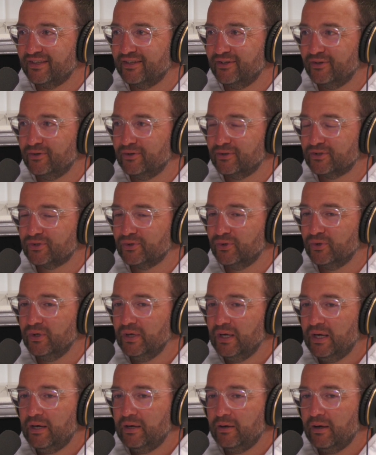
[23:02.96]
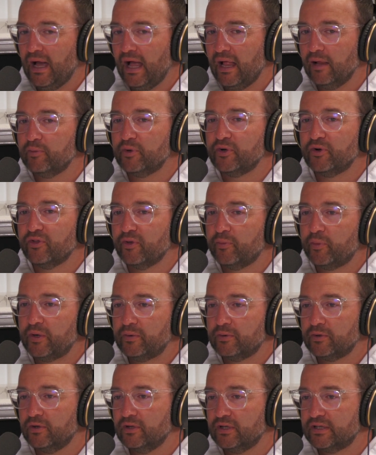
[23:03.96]
You know, so helping other
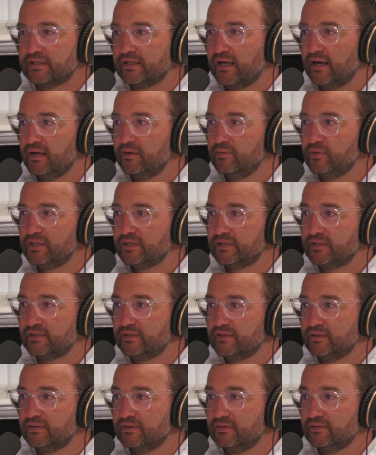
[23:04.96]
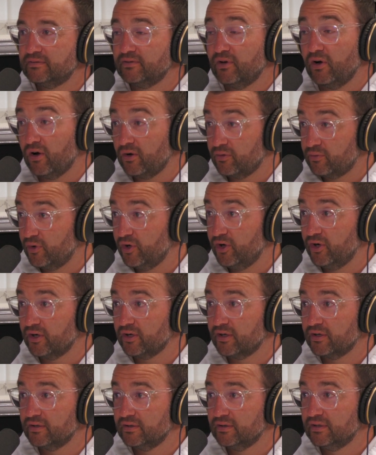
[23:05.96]
people all the time is hard
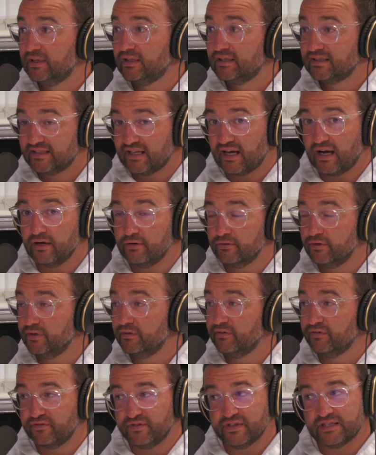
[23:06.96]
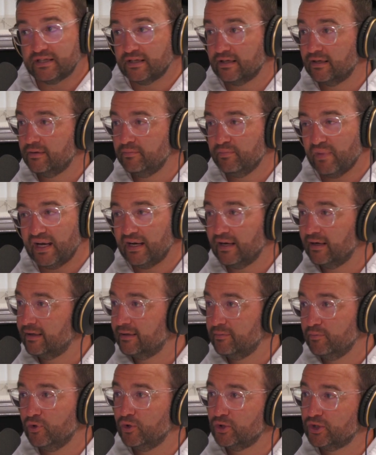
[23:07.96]
work, tiring, physically, mentally,
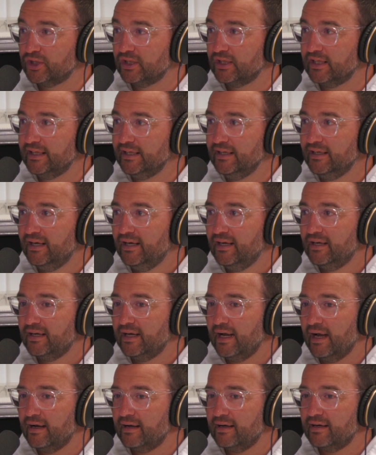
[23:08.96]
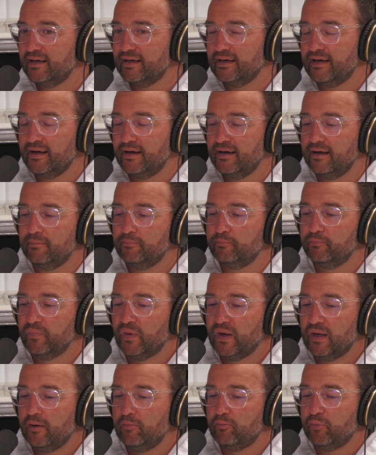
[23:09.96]
emotionally.
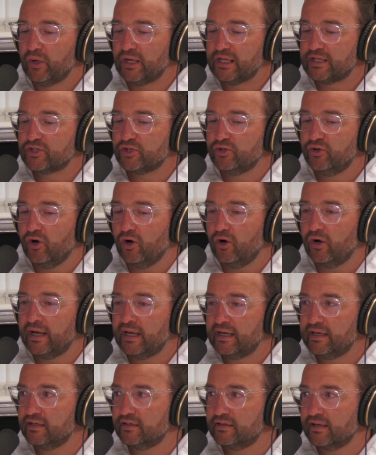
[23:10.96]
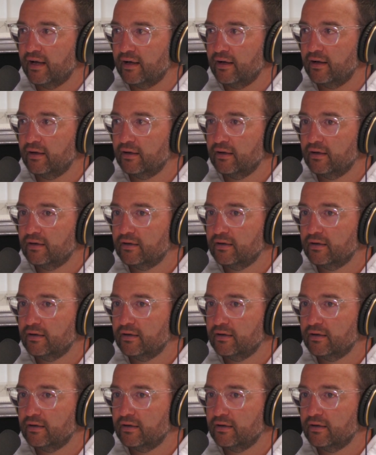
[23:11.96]
But it's not here